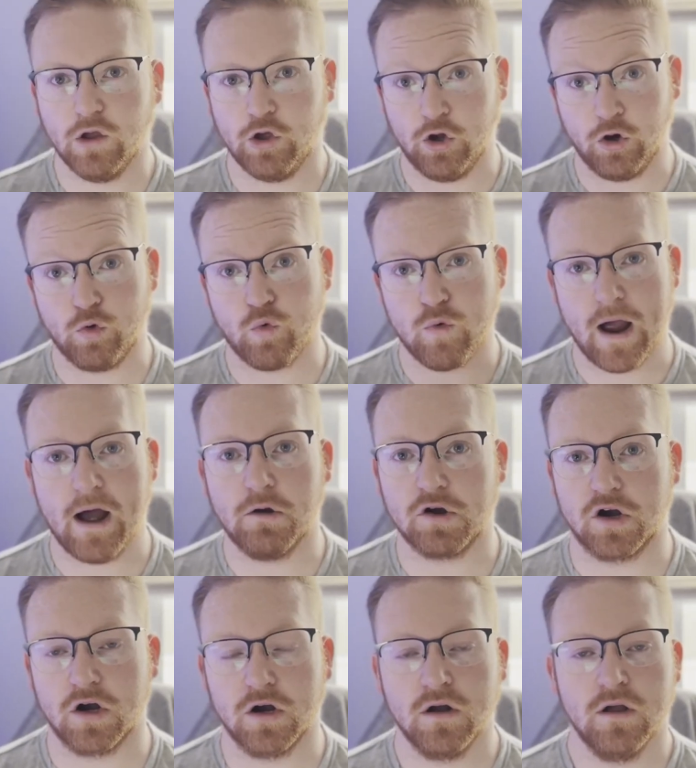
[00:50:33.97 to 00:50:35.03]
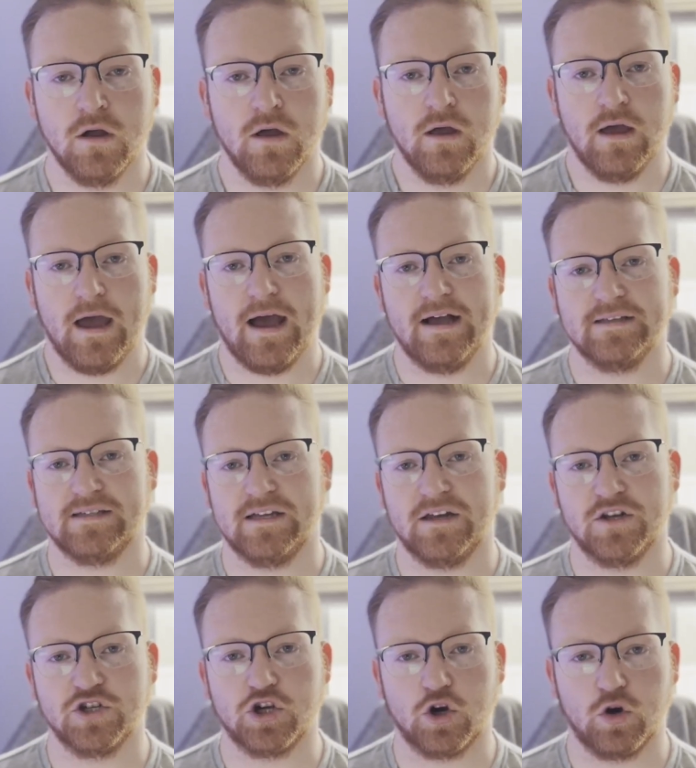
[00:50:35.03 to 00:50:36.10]
Your router has an
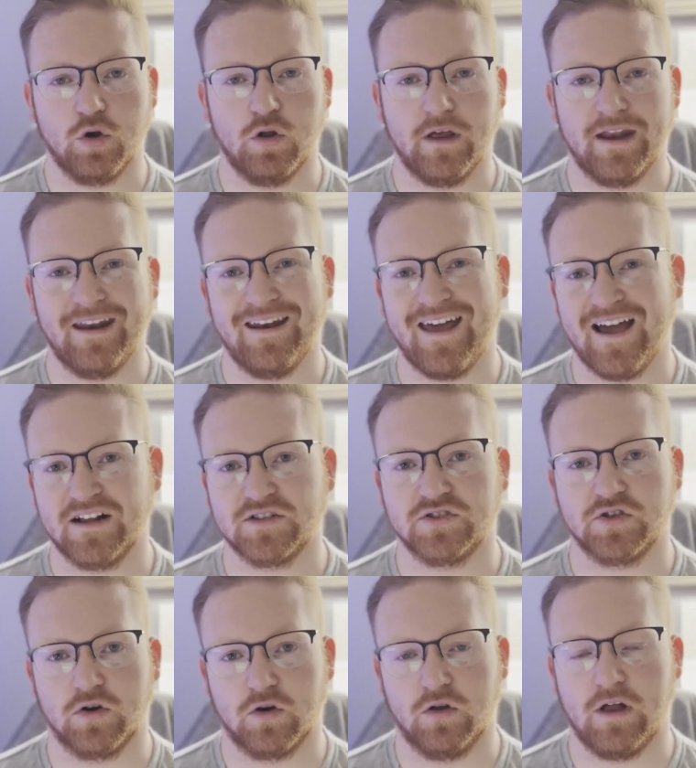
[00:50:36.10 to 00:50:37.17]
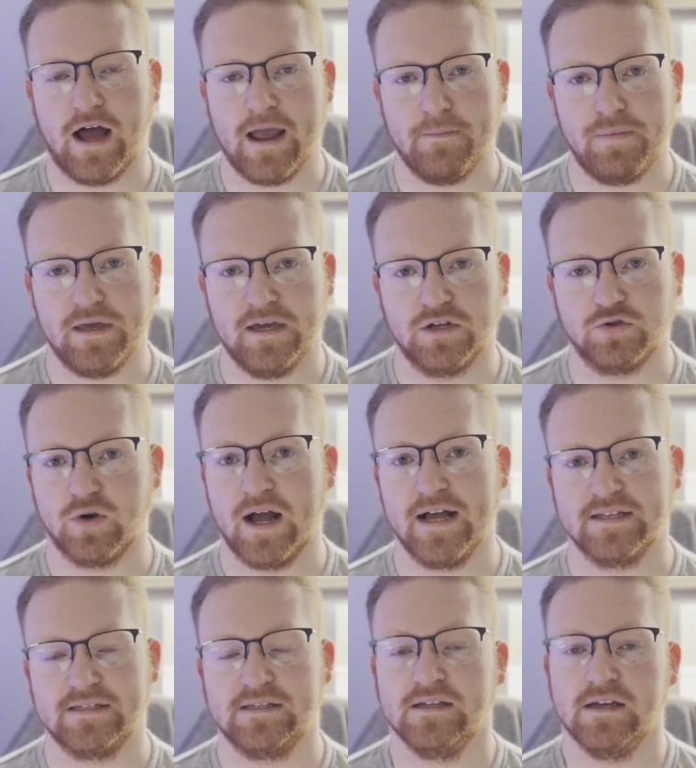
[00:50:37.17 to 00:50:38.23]
internal and an external IP
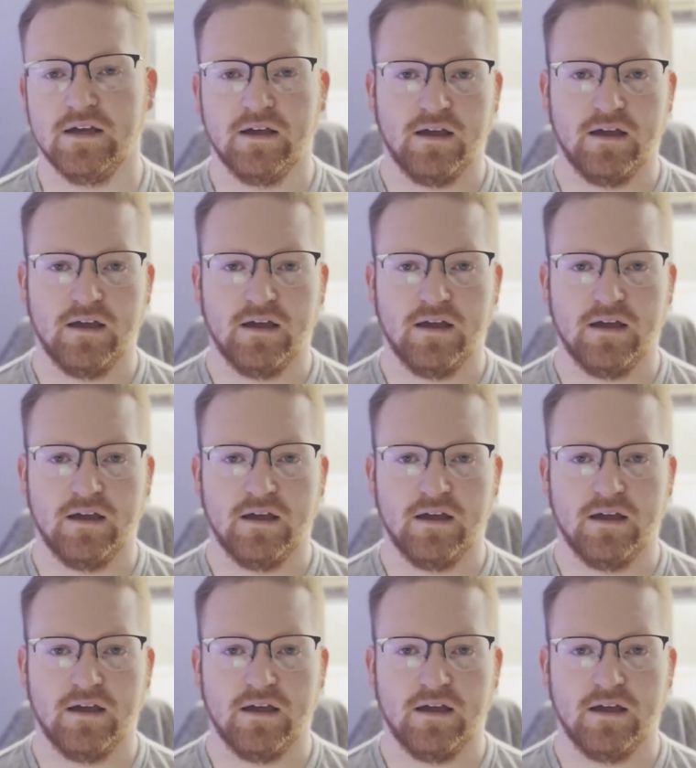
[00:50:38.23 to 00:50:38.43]
address.